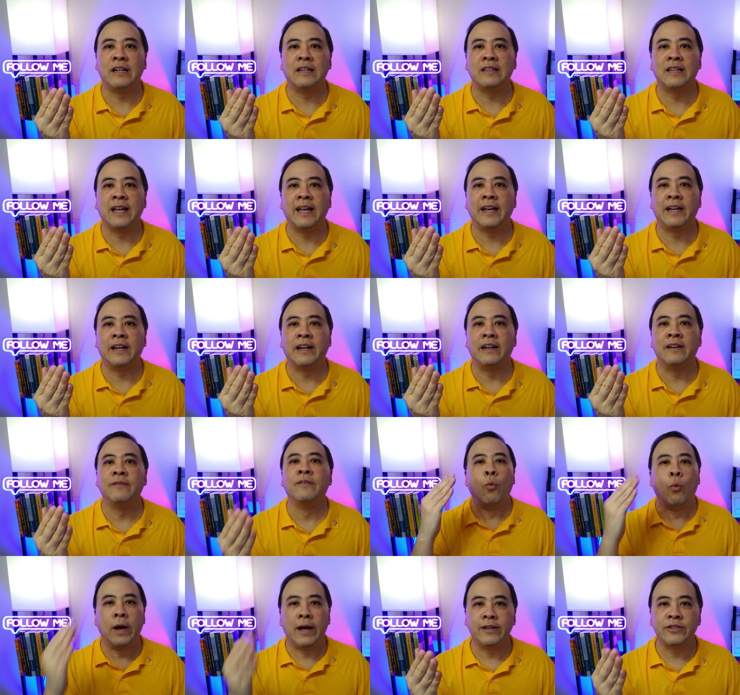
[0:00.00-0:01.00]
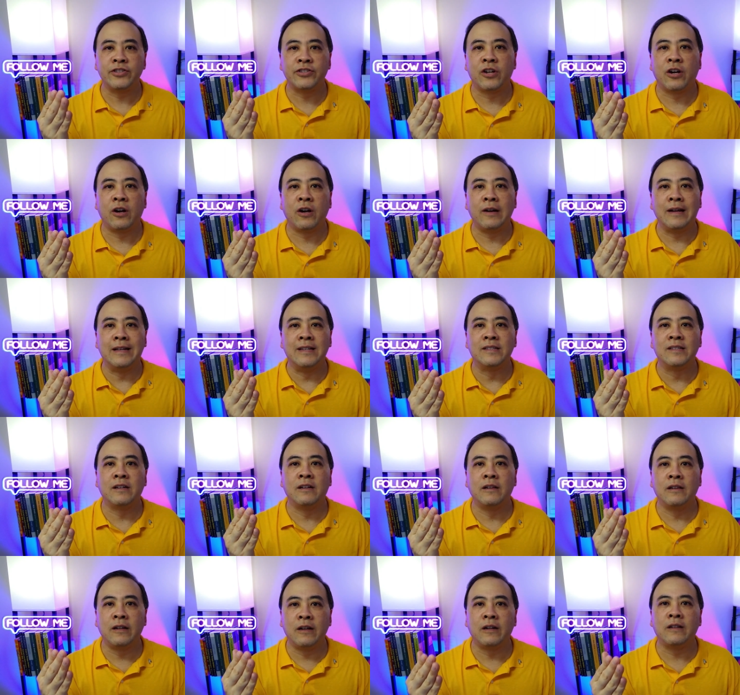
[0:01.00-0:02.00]
Atlanta, Wellstar is
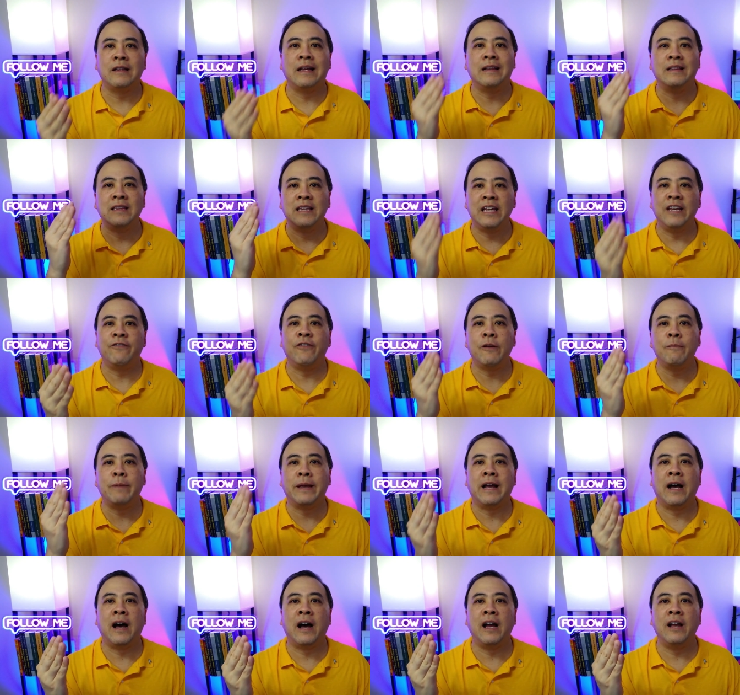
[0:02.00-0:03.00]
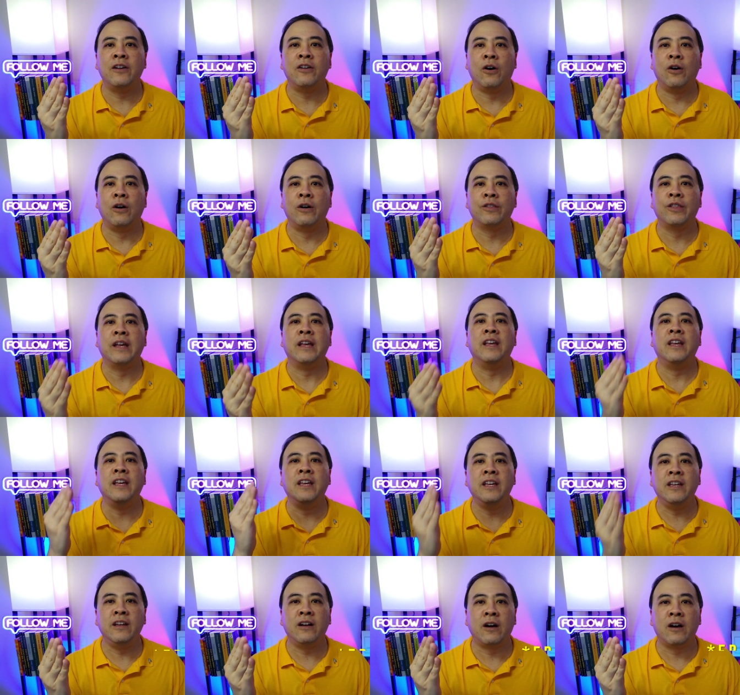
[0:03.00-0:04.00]
clearly leaving behind all the
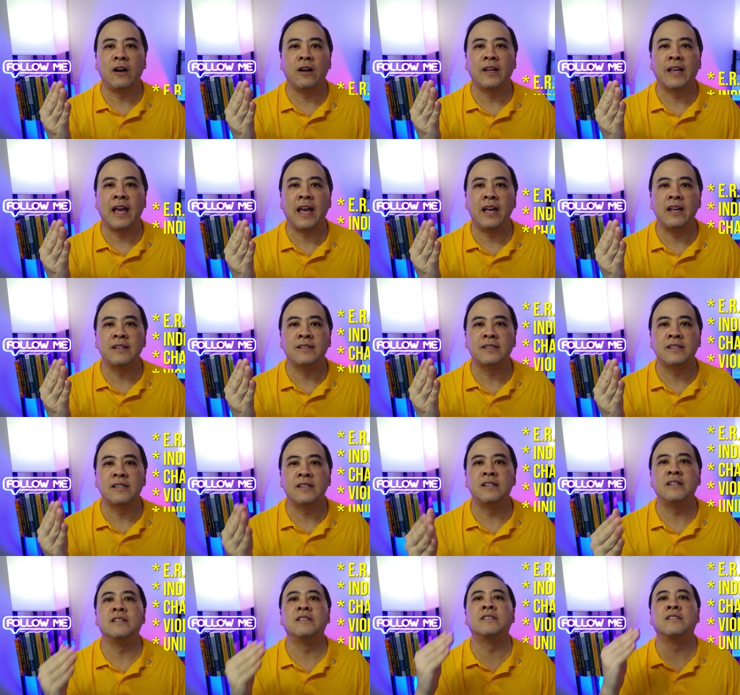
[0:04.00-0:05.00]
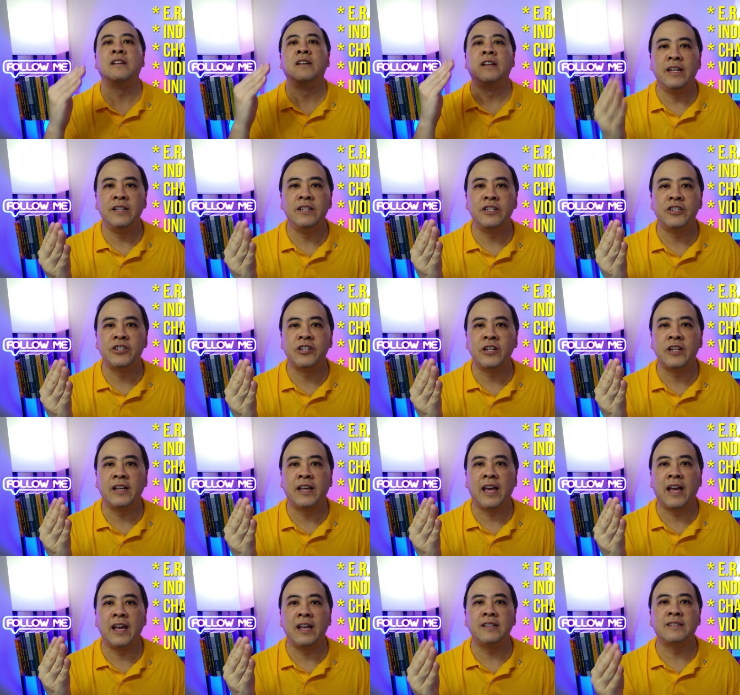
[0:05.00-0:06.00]
ER cases, indigent
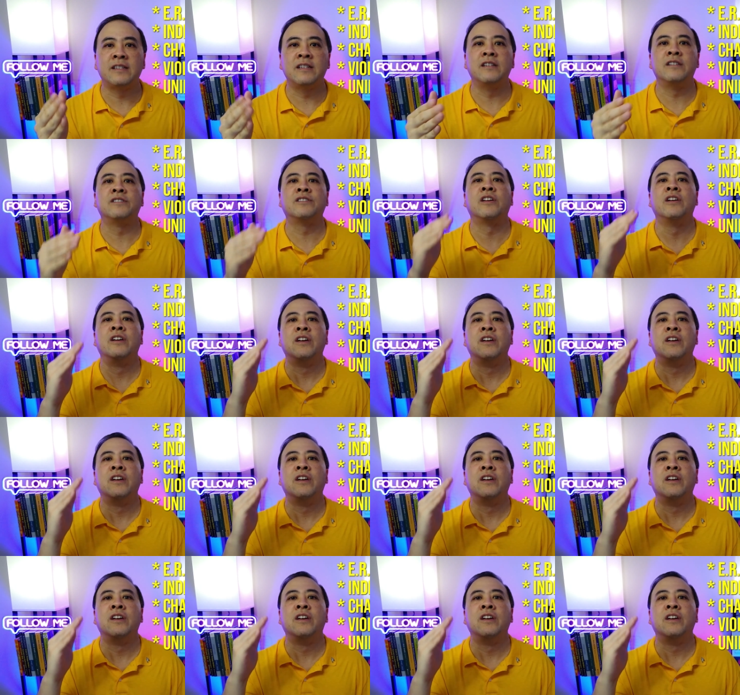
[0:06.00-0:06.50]
cases,